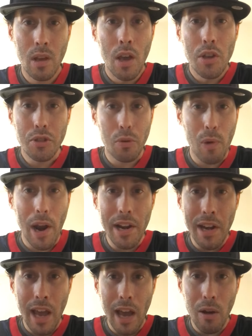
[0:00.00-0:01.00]
So right
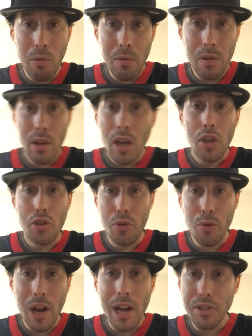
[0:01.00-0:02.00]
now,
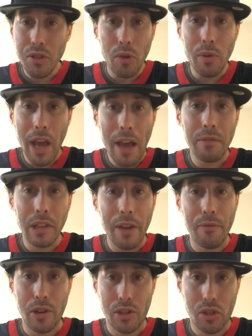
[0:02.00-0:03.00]
you guys don't have
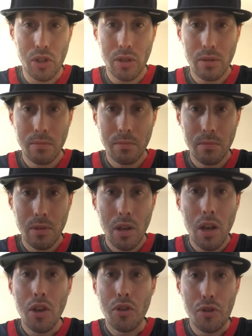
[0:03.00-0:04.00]
leverage.
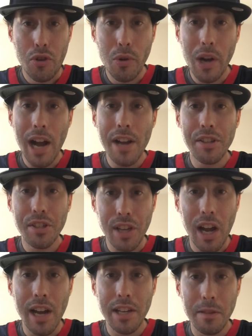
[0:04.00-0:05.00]
You guys
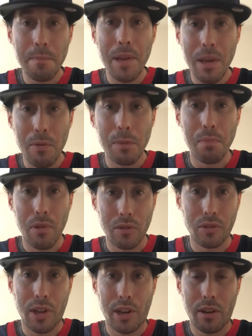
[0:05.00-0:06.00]
signed to be with
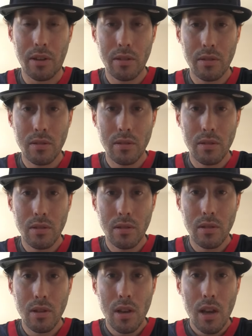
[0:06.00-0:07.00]
Brooklyn.
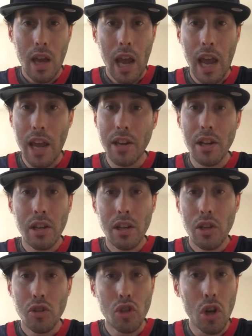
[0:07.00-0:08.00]
And
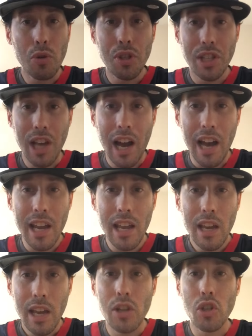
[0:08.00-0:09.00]
Joe Tsai
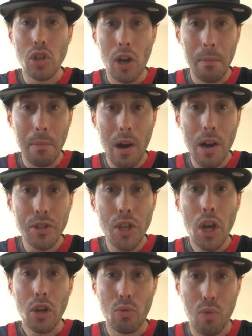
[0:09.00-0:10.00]
and Sean Marks,
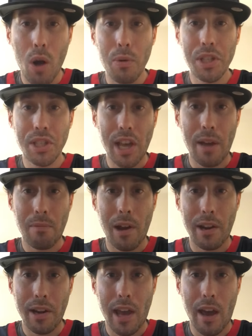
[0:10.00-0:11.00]
grow a set
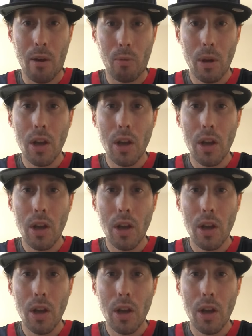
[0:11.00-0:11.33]
right now.